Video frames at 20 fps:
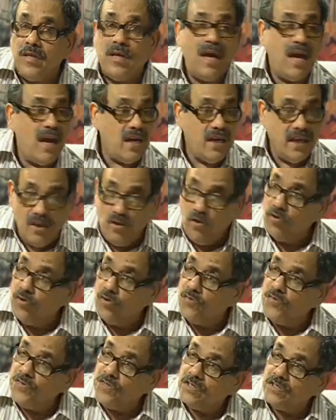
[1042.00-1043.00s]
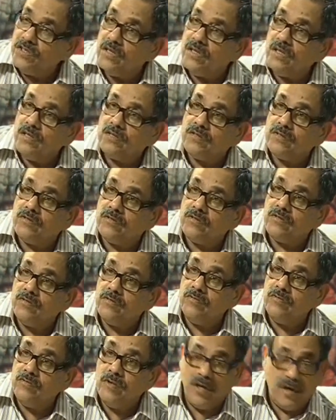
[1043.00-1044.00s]
they had Hindu officials
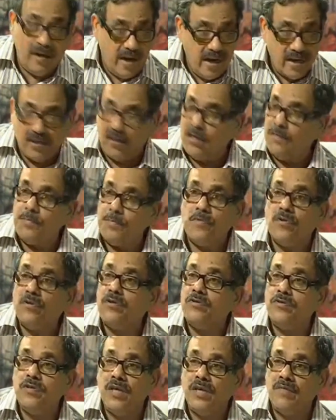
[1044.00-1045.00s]
who were great support